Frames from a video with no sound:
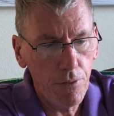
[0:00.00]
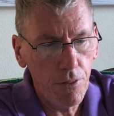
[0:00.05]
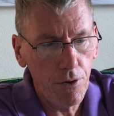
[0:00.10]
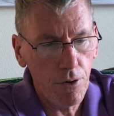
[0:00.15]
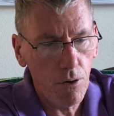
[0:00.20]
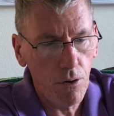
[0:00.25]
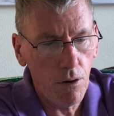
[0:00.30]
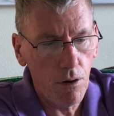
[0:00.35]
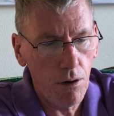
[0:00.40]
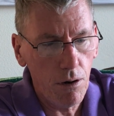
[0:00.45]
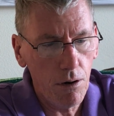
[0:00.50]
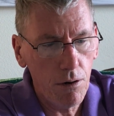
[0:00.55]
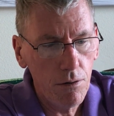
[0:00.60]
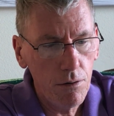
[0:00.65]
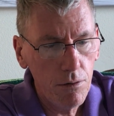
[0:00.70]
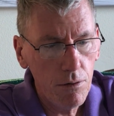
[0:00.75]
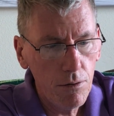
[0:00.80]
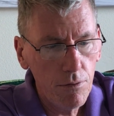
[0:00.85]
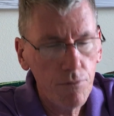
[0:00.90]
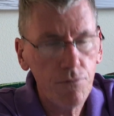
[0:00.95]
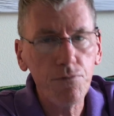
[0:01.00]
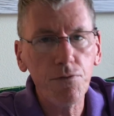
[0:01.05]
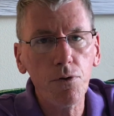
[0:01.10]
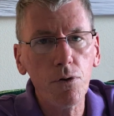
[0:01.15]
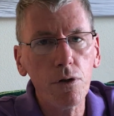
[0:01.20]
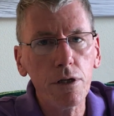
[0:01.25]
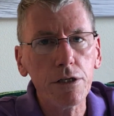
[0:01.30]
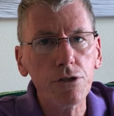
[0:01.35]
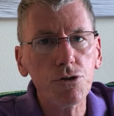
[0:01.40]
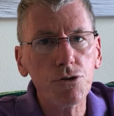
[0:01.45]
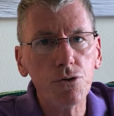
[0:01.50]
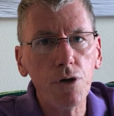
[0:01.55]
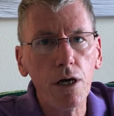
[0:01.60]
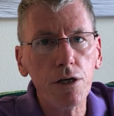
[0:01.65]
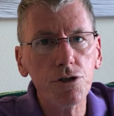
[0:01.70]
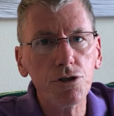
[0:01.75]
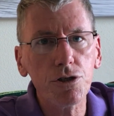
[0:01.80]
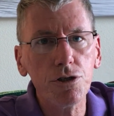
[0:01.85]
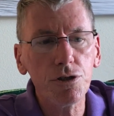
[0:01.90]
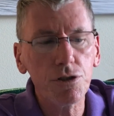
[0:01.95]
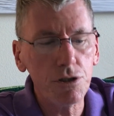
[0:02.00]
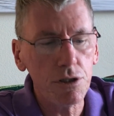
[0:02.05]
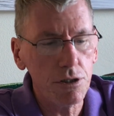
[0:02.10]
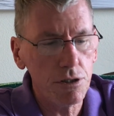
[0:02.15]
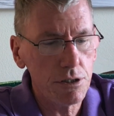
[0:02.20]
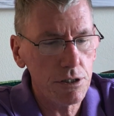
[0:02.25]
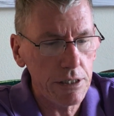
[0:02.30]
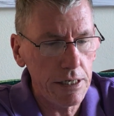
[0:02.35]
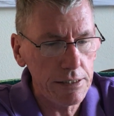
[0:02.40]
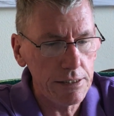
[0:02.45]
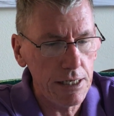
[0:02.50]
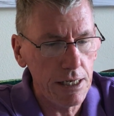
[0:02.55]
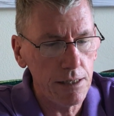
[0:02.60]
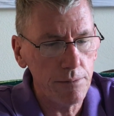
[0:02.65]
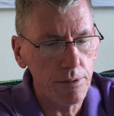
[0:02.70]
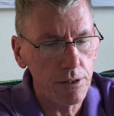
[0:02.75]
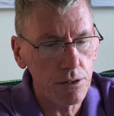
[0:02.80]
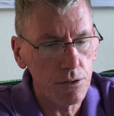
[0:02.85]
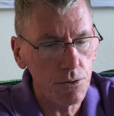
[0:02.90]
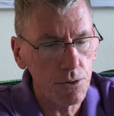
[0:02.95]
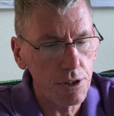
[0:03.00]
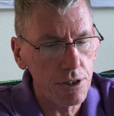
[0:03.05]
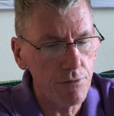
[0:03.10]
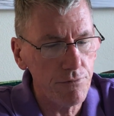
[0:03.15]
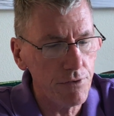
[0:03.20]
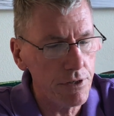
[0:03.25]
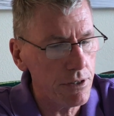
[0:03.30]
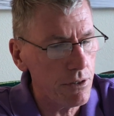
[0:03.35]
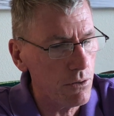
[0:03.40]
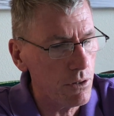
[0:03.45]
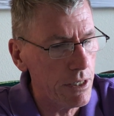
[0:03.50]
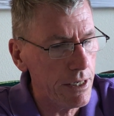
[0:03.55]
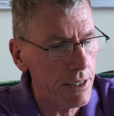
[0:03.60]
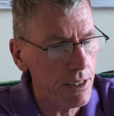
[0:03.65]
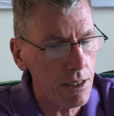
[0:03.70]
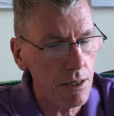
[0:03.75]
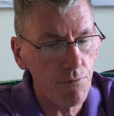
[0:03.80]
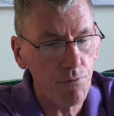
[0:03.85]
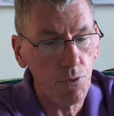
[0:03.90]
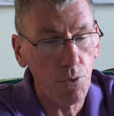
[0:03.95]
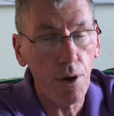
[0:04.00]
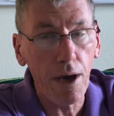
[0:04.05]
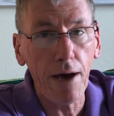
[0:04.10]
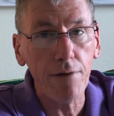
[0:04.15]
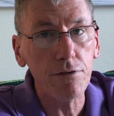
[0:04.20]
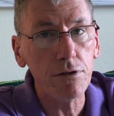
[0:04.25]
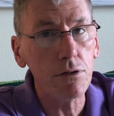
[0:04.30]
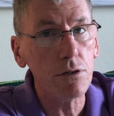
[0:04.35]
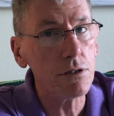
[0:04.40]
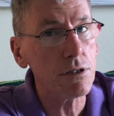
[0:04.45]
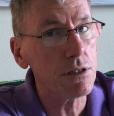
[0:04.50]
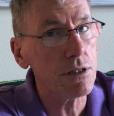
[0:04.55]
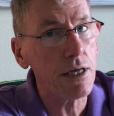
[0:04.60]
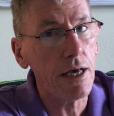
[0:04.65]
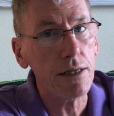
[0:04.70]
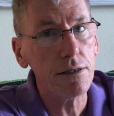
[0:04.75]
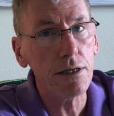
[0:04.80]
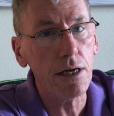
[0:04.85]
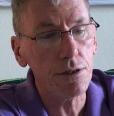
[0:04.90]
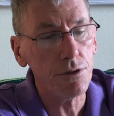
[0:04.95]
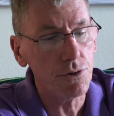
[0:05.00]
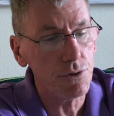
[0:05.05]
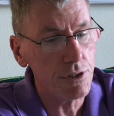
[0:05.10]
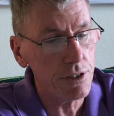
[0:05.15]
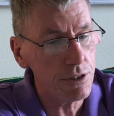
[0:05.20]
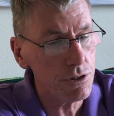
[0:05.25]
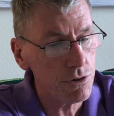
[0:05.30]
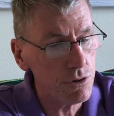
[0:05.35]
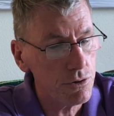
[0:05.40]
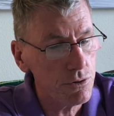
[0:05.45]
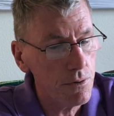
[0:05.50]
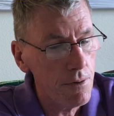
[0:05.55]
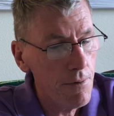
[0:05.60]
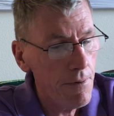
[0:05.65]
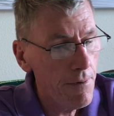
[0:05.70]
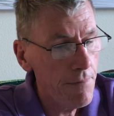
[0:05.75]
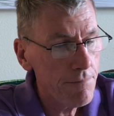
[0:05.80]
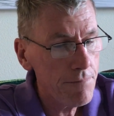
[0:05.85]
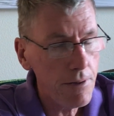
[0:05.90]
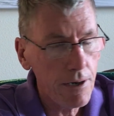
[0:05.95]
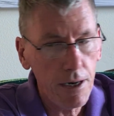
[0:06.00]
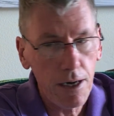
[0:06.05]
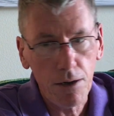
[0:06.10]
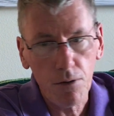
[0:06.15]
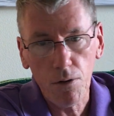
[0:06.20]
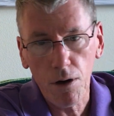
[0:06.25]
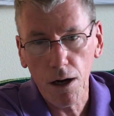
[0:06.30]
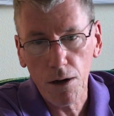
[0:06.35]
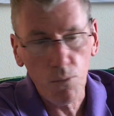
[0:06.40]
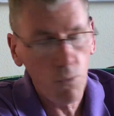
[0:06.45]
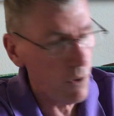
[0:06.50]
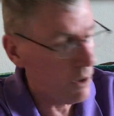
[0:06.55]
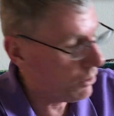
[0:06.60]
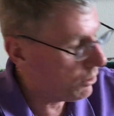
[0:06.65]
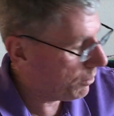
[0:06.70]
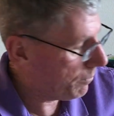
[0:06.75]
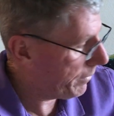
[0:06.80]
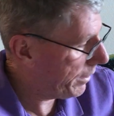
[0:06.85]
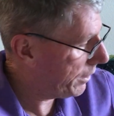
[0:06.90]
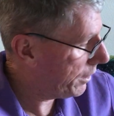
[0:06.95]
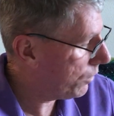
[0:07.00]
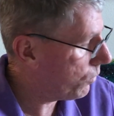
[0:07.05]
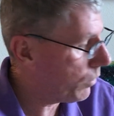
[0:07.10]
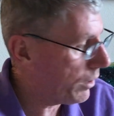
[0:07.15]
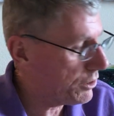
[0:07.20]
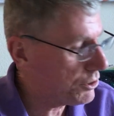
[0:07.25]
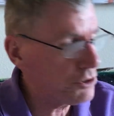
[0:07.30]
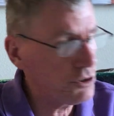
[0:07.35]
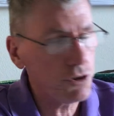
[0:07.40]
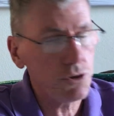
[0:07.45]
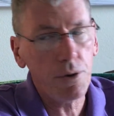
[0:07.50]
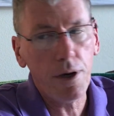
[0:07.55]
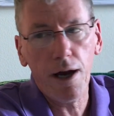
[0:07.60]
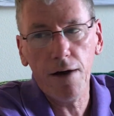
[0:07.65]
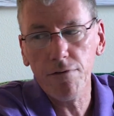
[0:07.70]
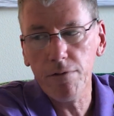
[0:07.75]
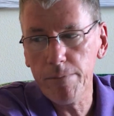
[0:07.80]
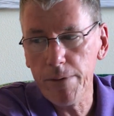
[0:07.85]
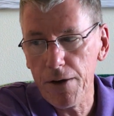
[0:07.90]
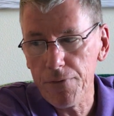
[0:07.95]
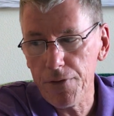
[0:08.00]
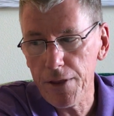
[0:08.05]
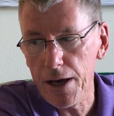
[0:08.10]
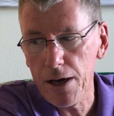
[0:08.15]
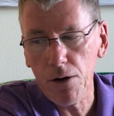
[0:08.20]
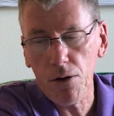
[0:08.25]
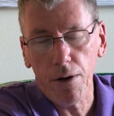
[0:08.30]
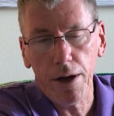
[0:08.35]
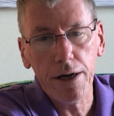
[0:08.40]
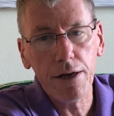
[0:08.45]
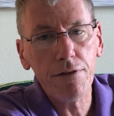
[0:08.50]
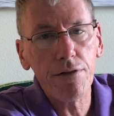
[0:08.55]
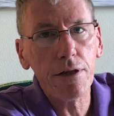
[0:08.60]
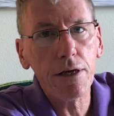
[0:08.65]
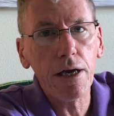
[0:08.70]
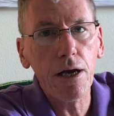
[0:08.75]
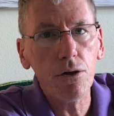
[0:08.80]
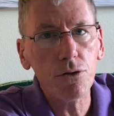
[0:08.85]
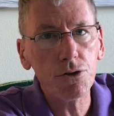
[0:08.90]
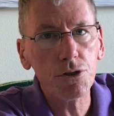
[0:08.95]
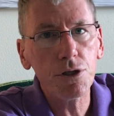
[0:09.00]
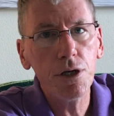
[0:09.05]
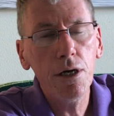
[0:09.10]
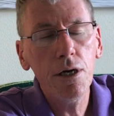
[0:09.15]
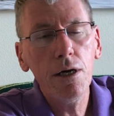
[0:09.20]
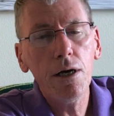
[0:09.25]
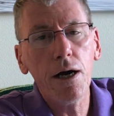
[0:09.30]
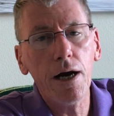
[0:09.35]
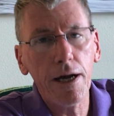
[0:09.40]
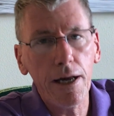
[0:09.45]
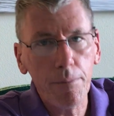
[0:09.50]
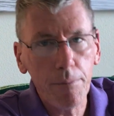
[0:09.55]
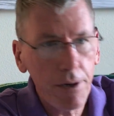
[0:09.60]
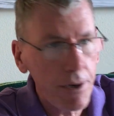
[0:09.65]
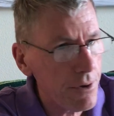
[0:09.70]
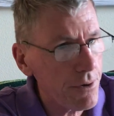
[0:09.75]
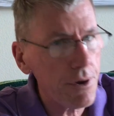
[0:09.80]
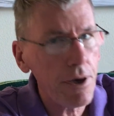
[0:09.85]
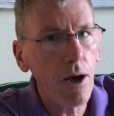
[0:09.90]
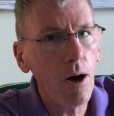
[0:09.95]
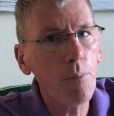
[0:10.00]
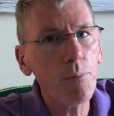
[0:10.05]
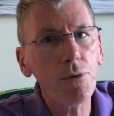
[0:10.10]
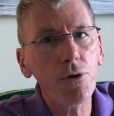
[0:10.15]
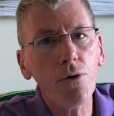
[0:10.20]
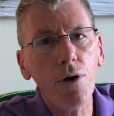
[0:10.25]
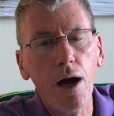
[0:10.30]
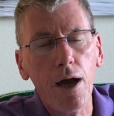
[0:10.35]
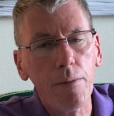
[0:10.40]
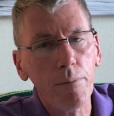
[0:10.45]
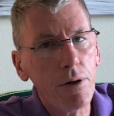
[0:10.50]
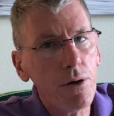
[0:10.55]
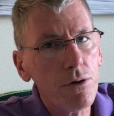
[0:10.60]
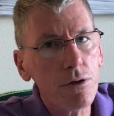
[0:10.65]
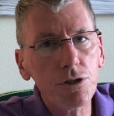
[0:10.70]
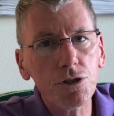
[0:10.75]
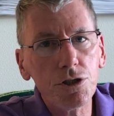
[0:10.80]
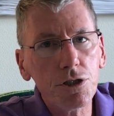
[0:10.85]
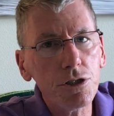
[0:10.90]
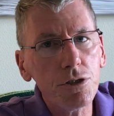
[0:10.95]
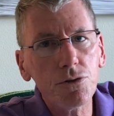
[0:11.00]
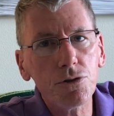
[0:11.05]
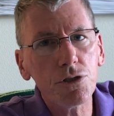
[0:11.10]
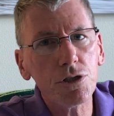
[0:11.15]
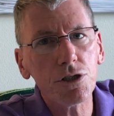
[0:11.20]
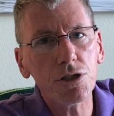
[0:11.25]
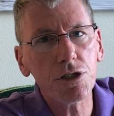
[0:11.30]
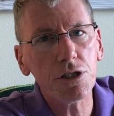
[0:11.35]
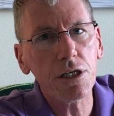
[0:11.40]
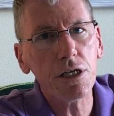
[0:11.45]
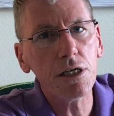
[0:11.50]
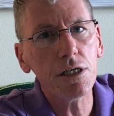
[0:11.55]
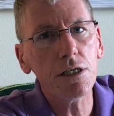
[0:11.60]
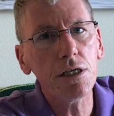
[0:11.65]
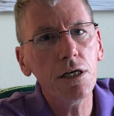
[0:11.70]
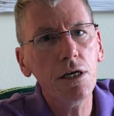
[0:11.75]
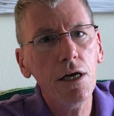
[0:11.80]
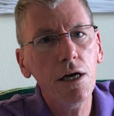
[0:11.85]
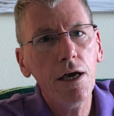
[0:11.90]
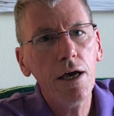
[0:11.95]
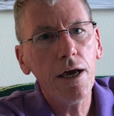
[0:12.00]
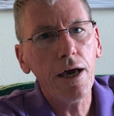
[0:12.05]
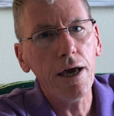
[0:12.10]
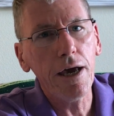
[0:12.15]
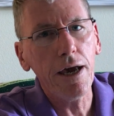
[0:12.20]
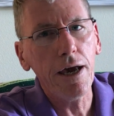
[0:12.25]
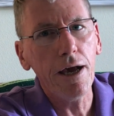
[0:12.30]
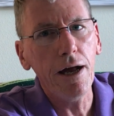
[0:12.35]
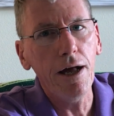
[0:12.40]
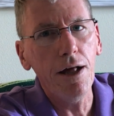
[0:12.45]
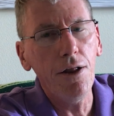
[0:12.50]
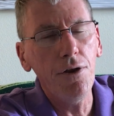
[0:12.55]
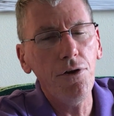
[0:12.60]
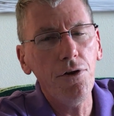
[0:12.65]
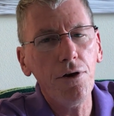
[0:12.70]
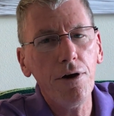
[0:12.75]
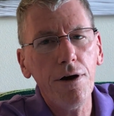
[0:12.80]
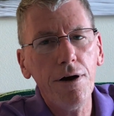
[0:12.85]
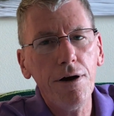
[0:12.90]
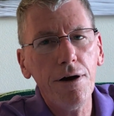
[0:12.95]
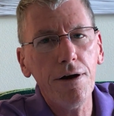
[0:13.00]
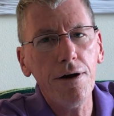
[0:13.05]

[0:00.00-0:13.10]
There are full instructions in Titanium, including a video link. If you haven't looked at that yet, you need to. I welcome any questions you have about that or anything else. I am here to help you. I am here to see you succeed, and